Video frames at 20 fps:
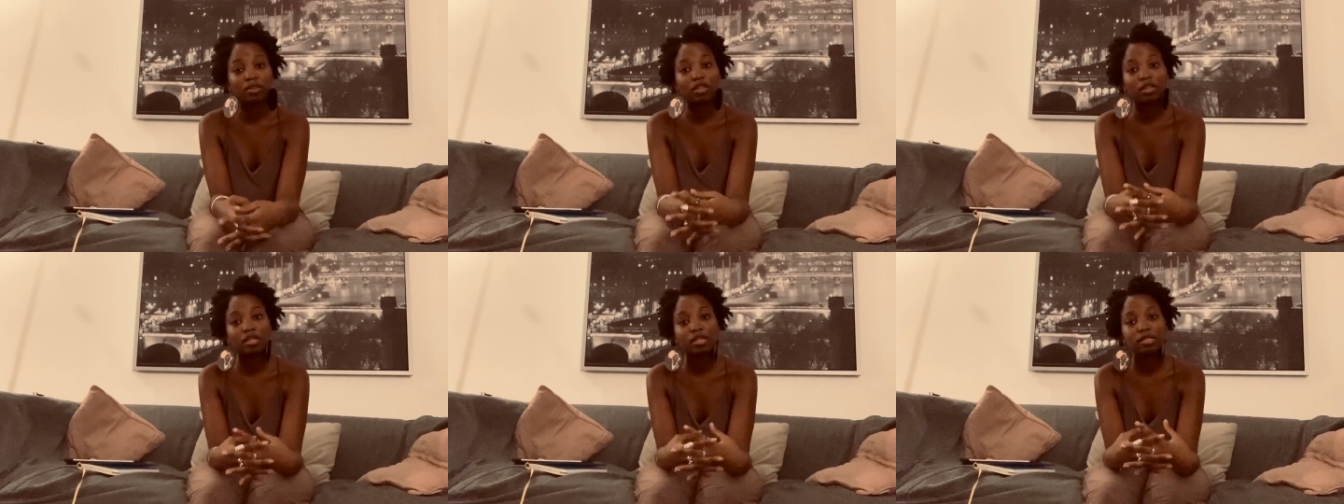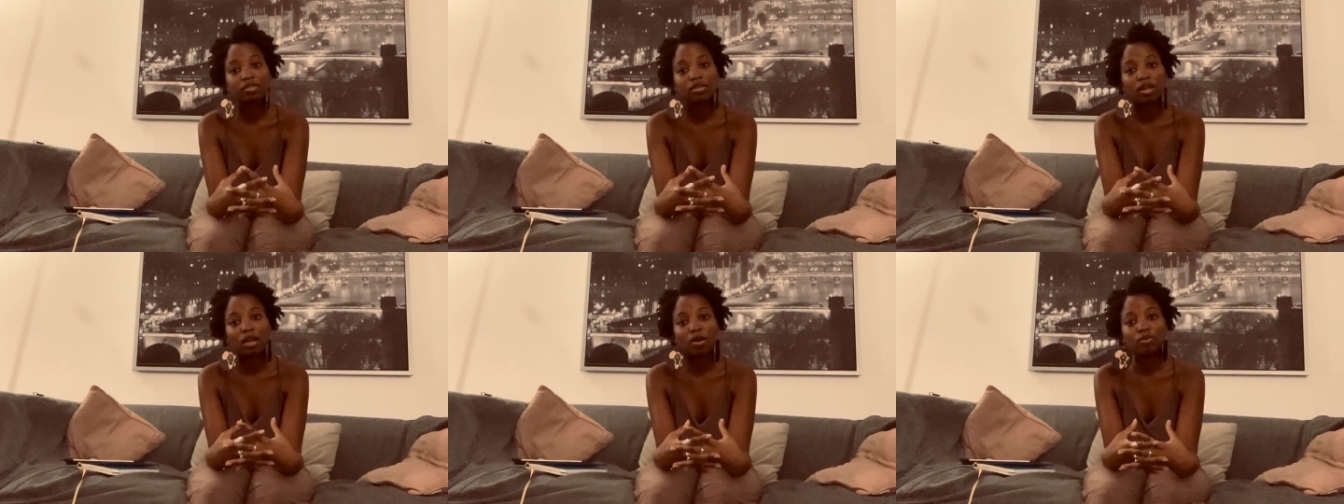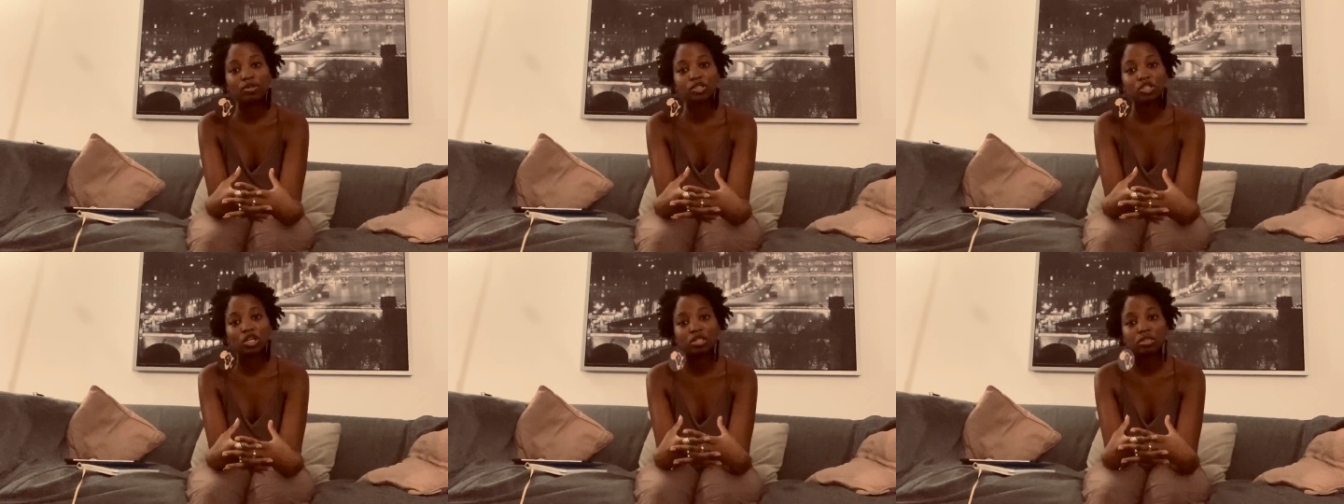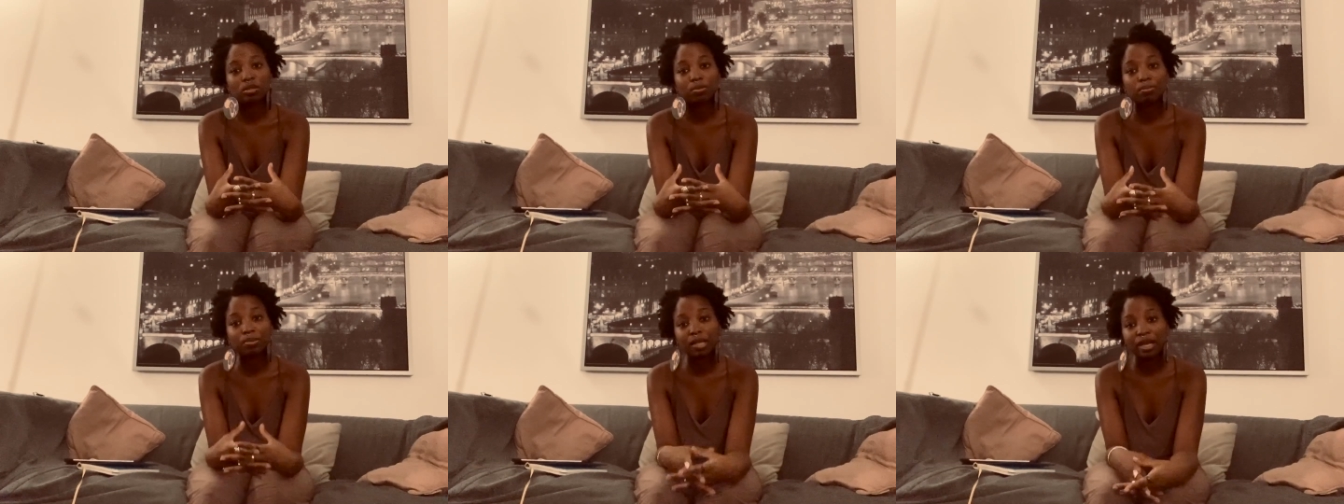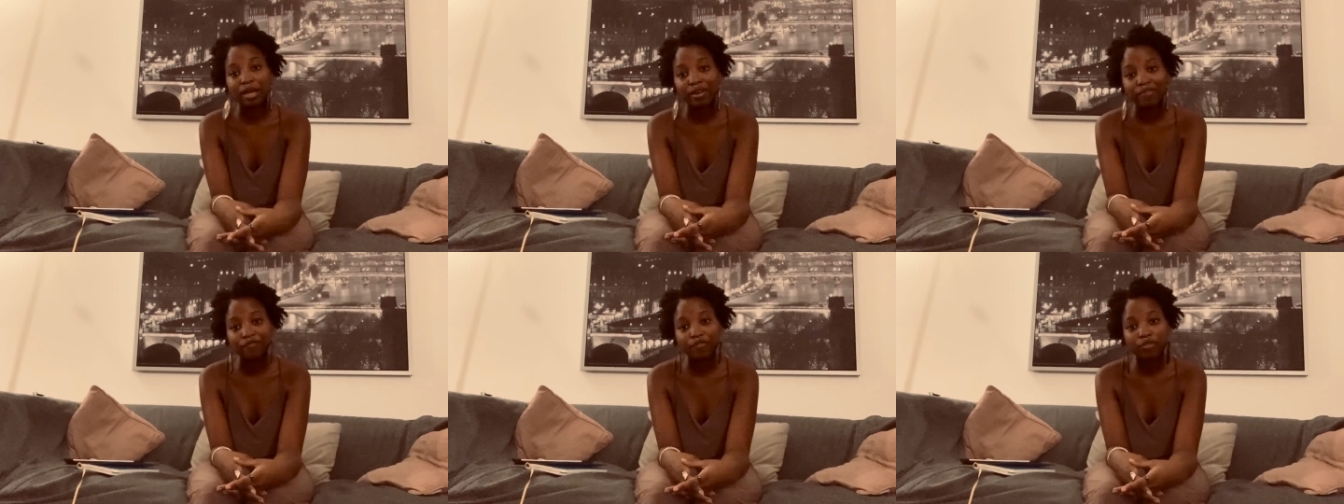the things that I want y'all to
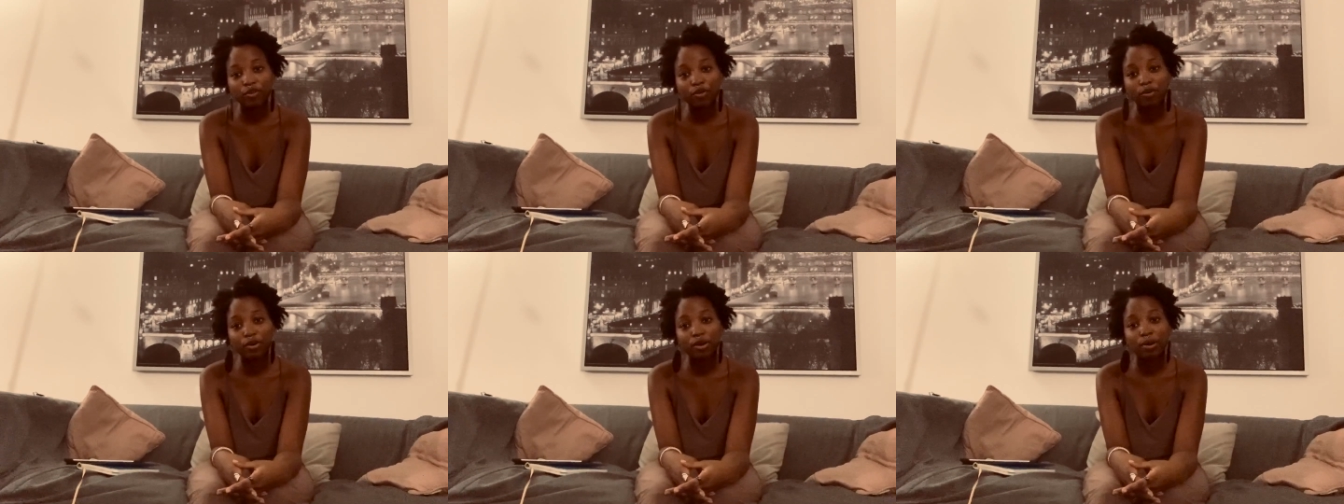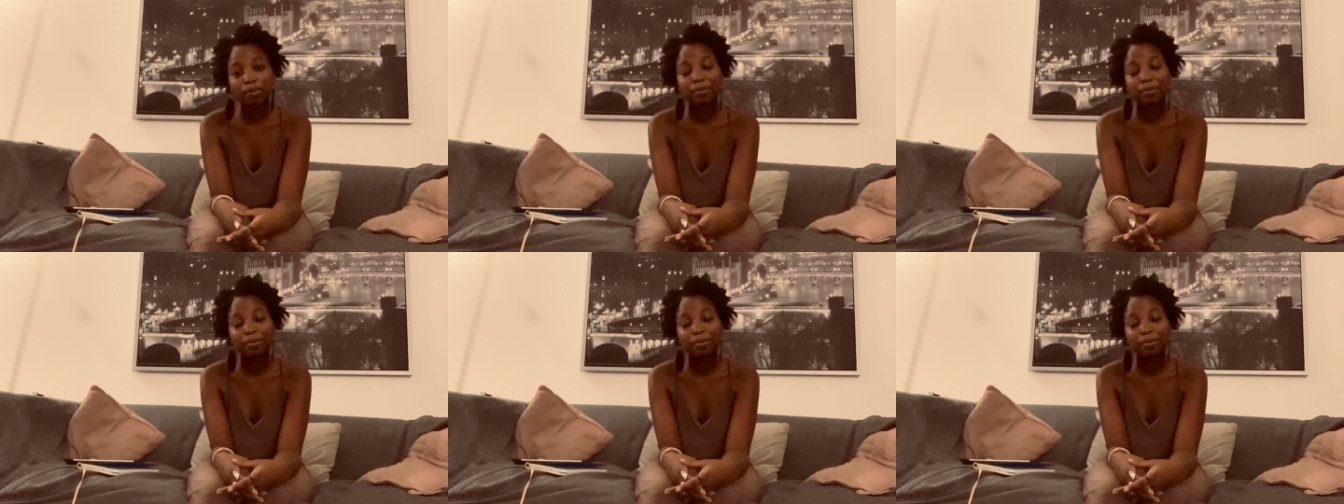plan for,